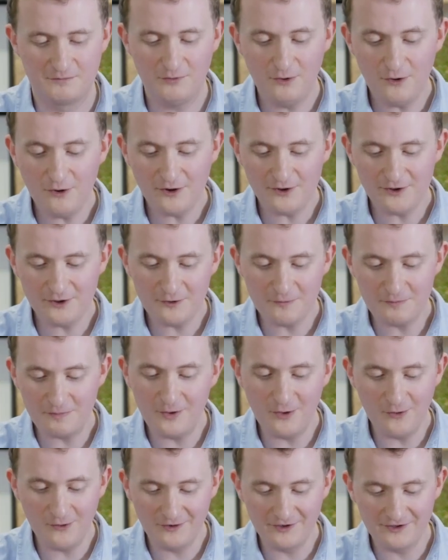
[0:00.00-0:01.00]
Boy, oh
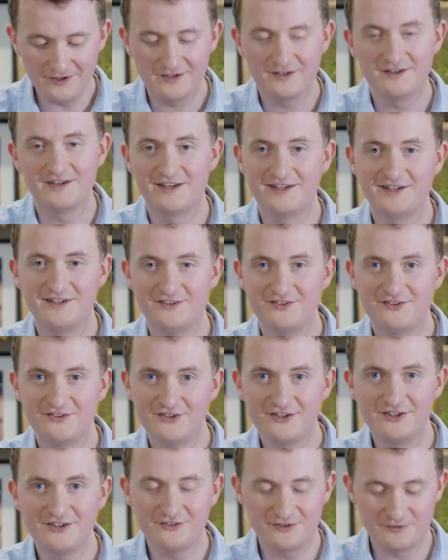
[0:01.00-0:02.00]
boy! And he
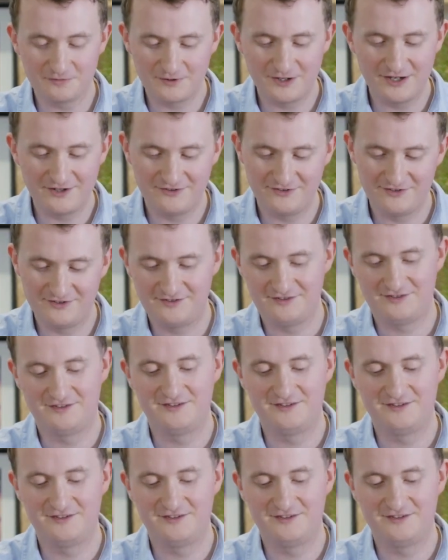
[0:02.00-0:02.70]
sees a present.